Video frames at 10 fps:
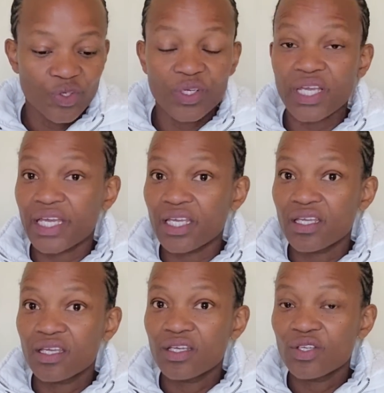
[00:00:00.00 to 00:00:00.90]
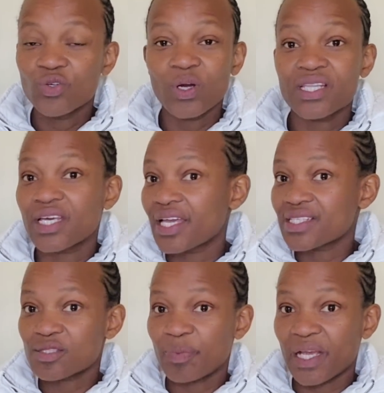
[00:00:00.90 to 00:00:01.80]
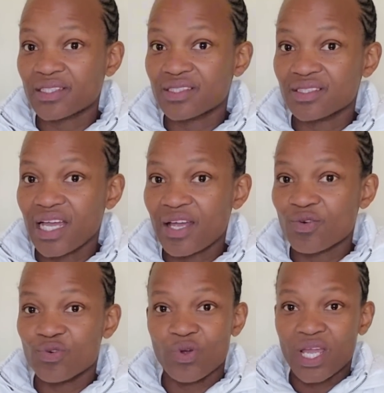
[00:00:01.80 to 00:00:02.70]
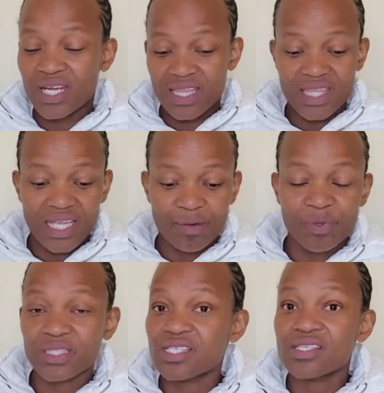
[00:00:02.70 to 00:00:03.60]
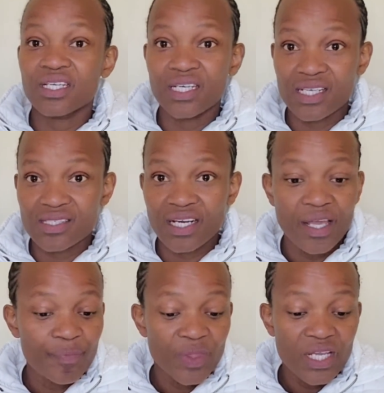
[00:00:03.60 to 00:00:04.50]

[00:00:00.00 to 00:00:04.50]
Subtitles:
okay? You are the expert. I don't know anything about this industry.